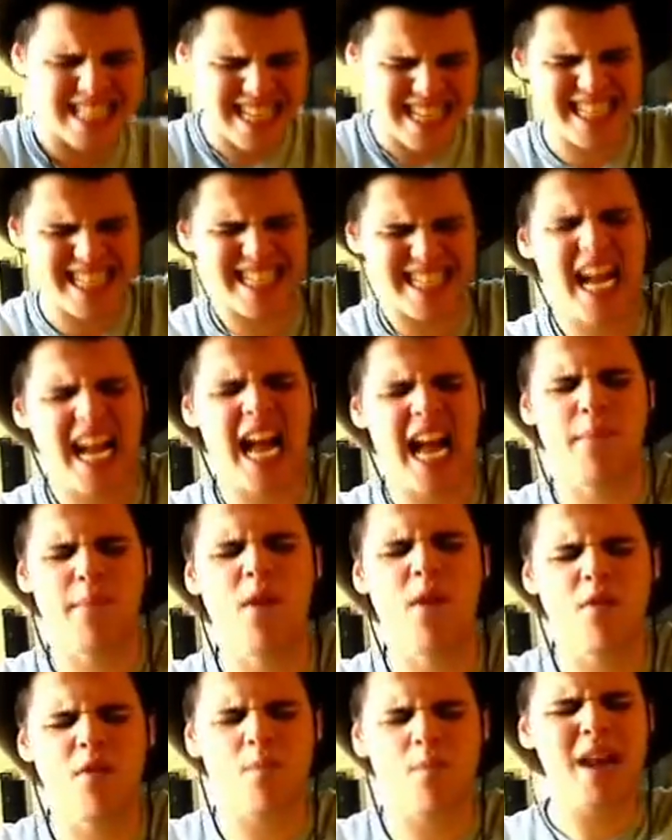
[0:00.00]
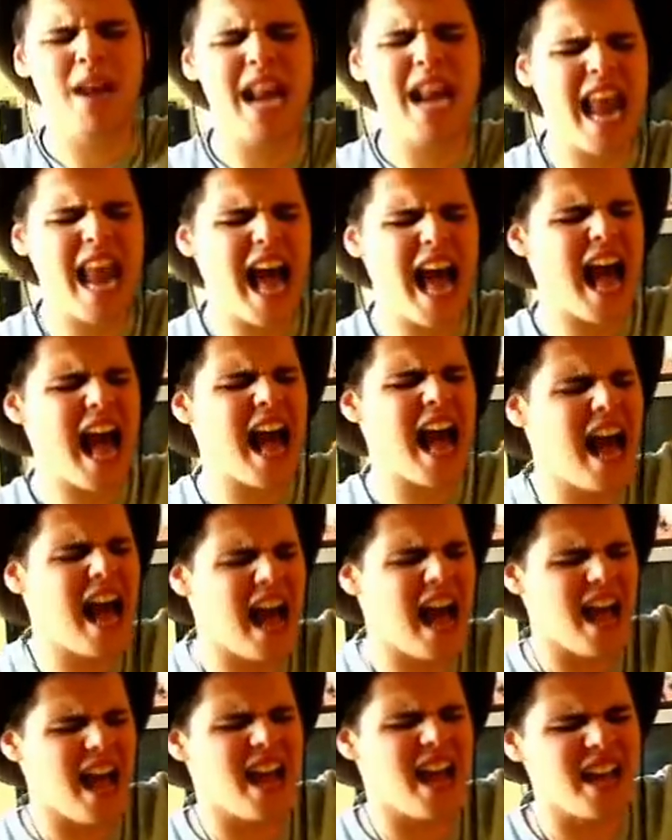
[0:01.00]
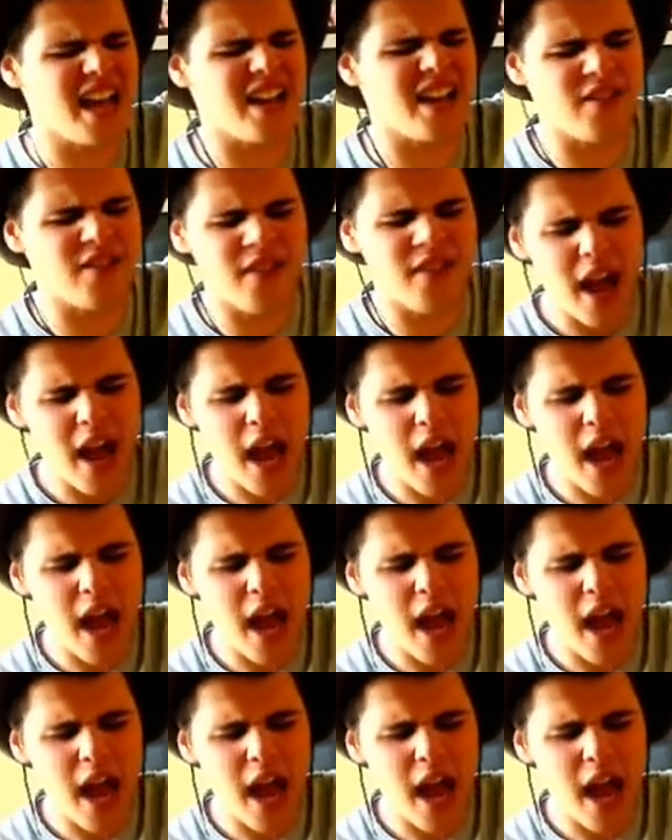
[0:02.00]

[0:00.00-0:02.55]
the time of my life.